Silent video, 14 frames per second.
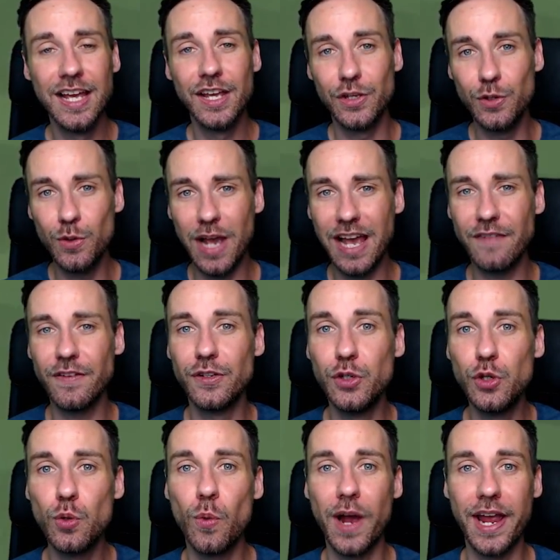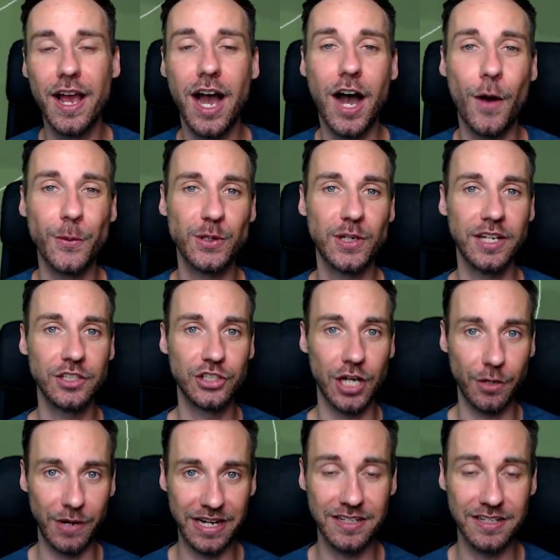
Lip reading: you have a new way how you can generate